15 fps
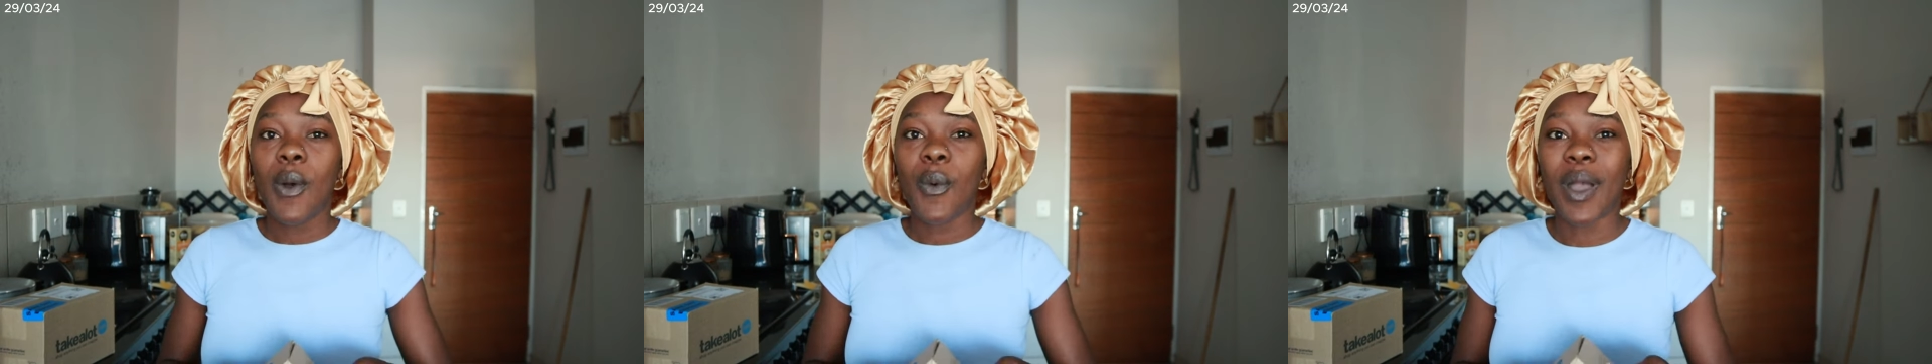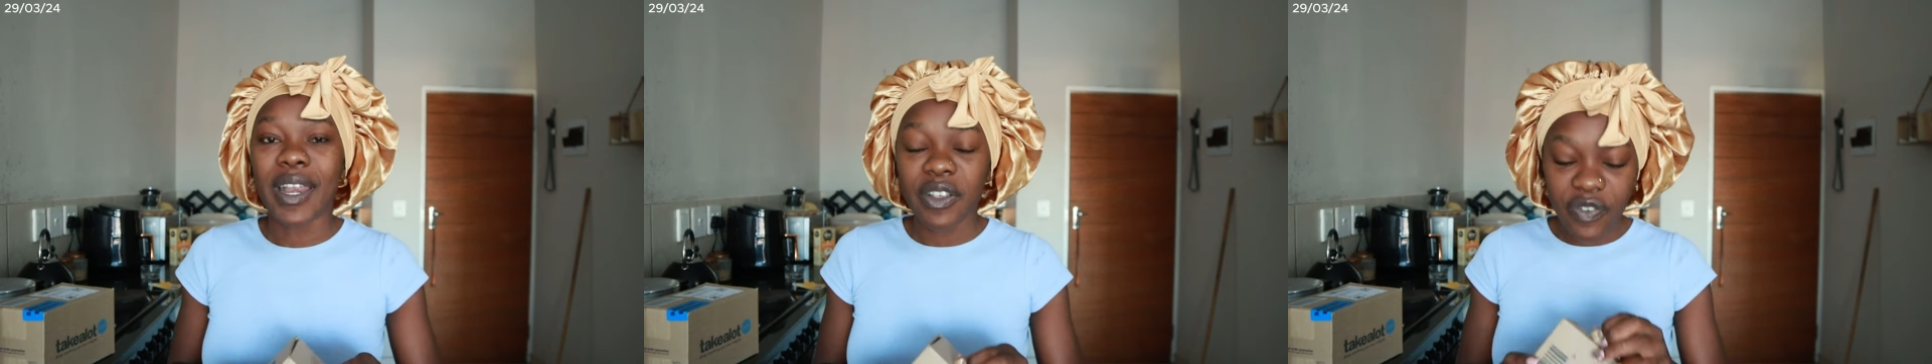
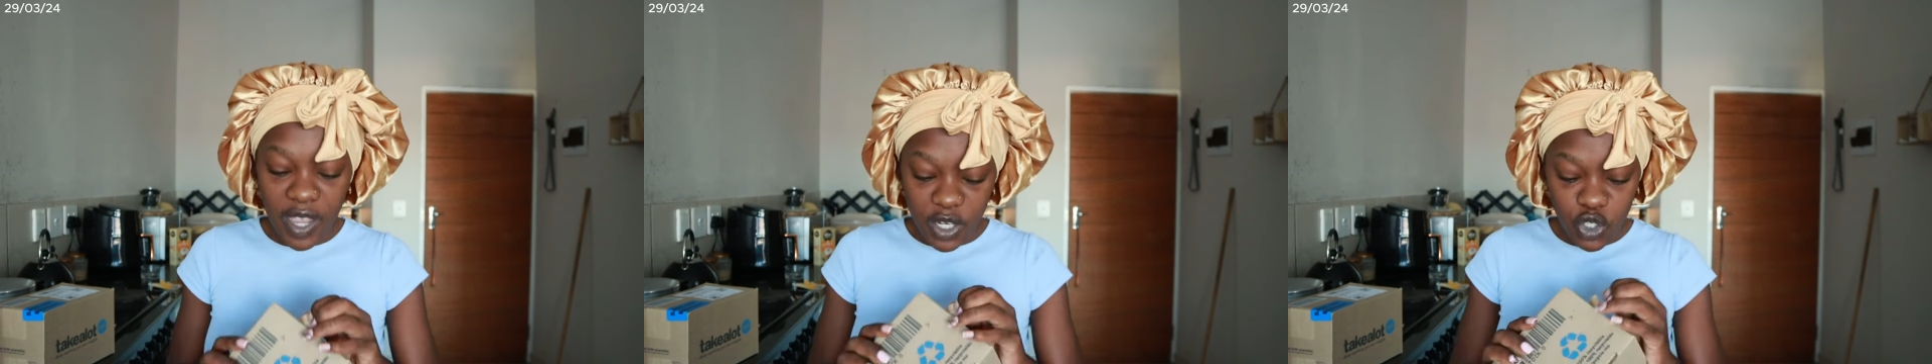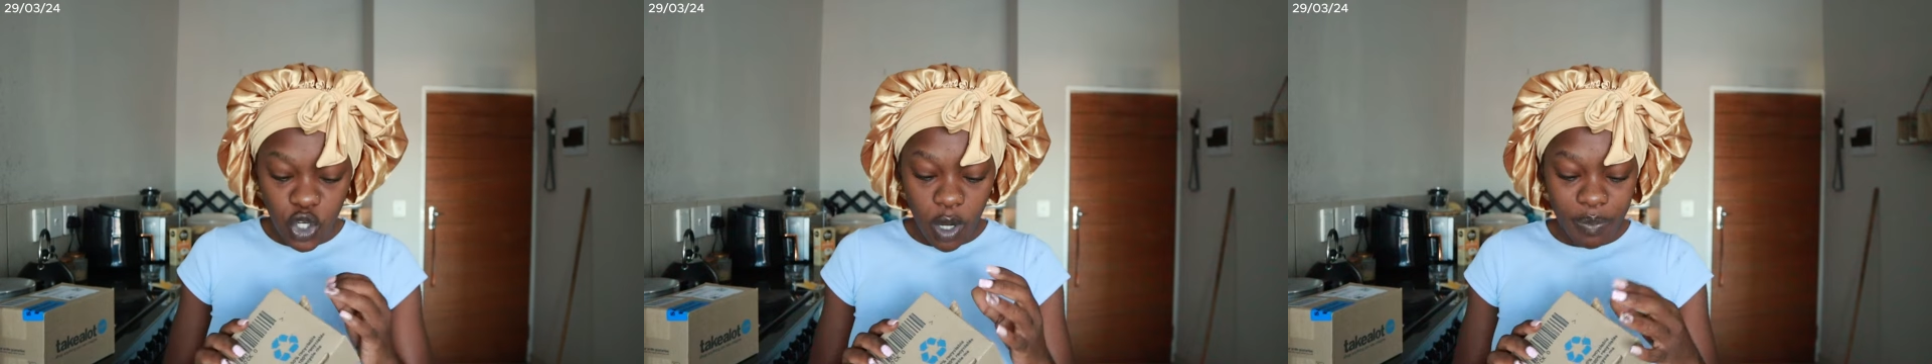what if
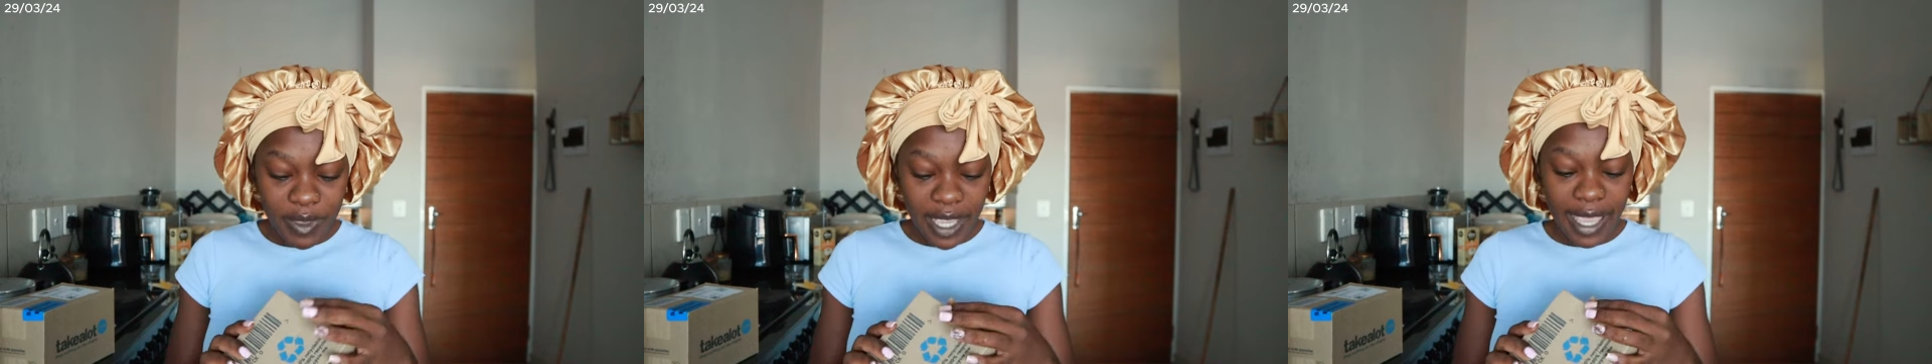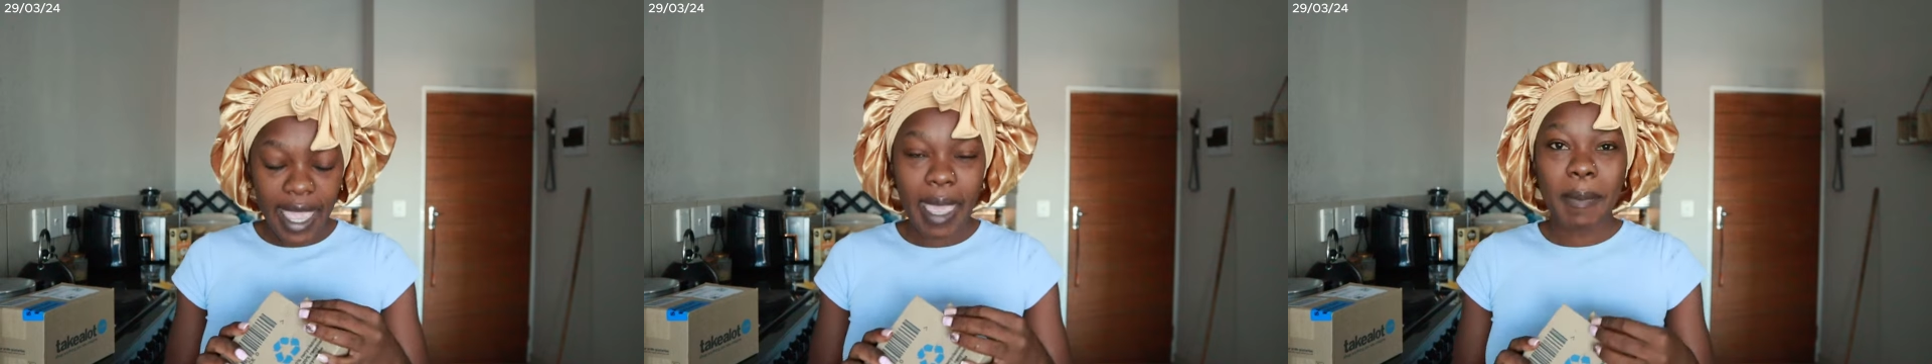I drop
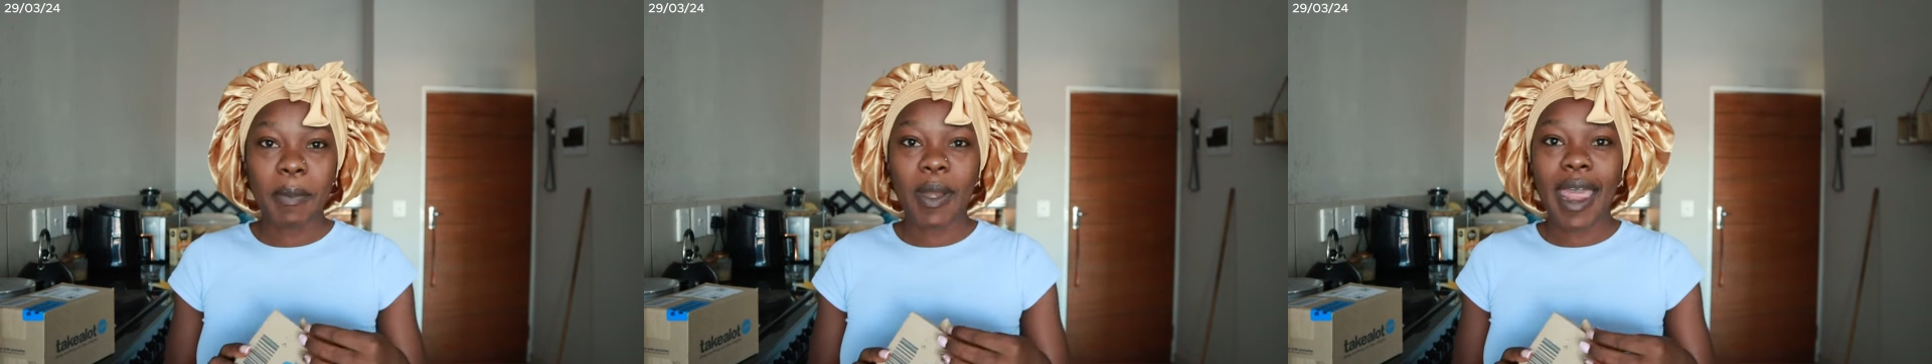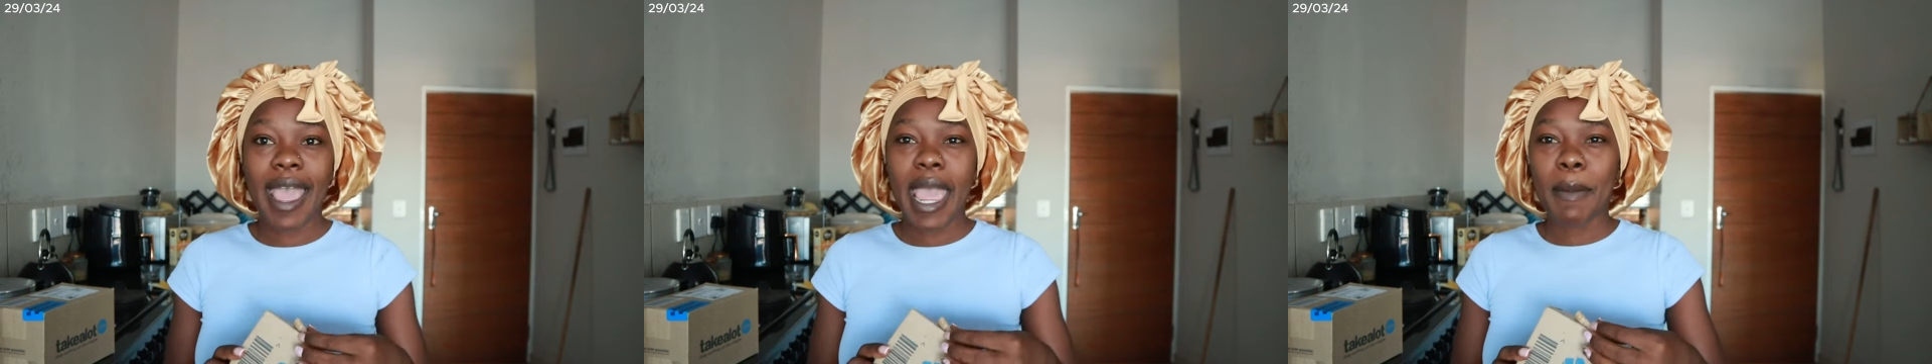the
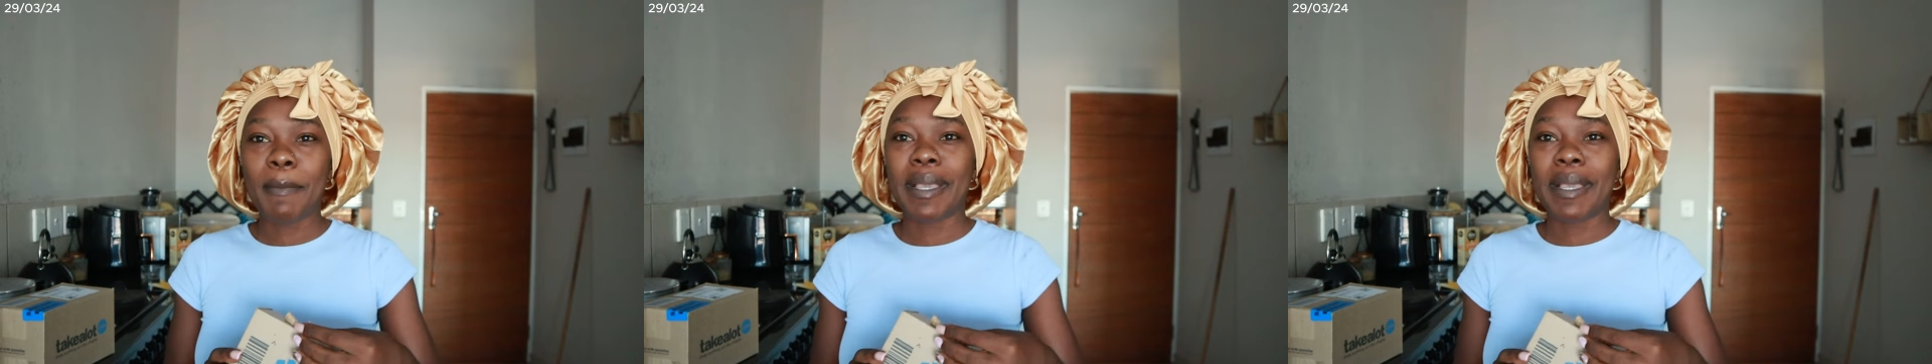camera,